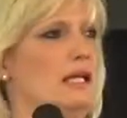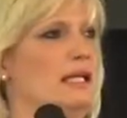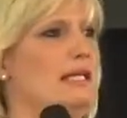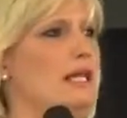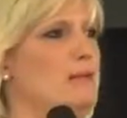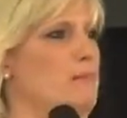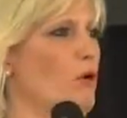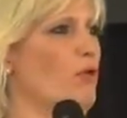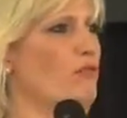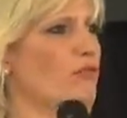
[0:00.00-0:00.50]

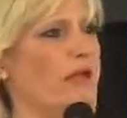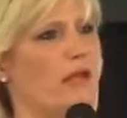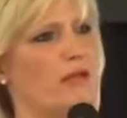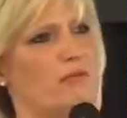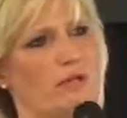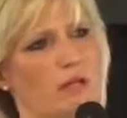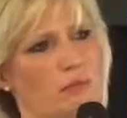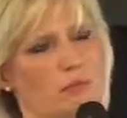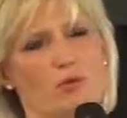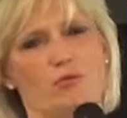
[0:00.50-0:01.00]
nip off here
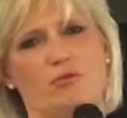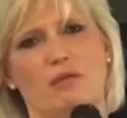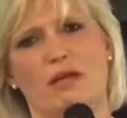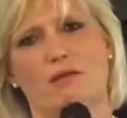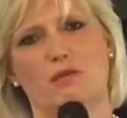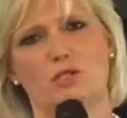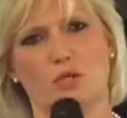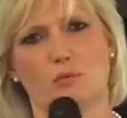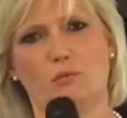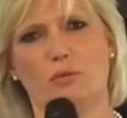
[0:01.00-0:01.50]
and nip off there
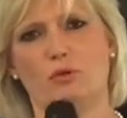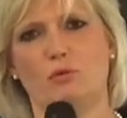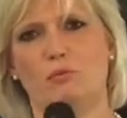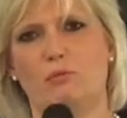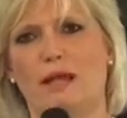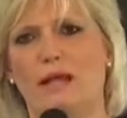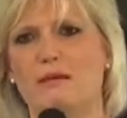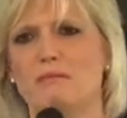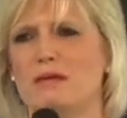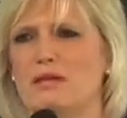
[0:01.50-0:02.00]
and jump on a
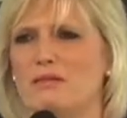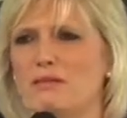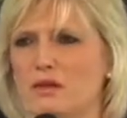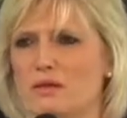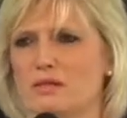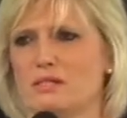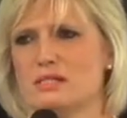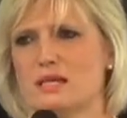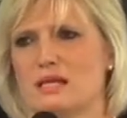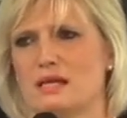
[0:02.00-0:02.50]
plane, but in
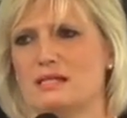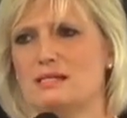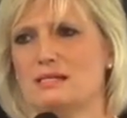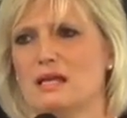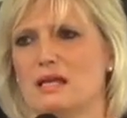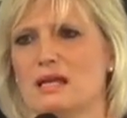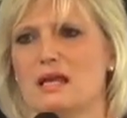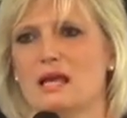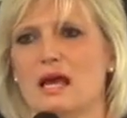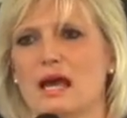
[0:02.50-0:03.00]
those days,
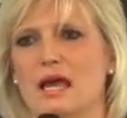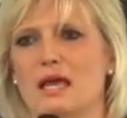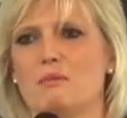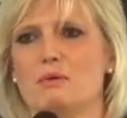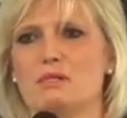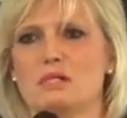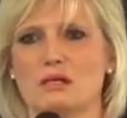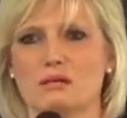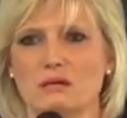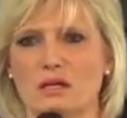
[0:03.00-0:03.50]
it
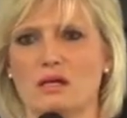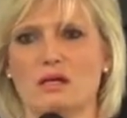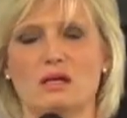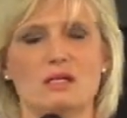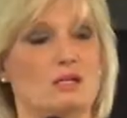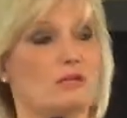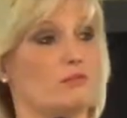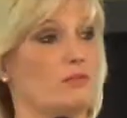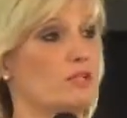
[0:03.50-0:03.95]
was unheard of.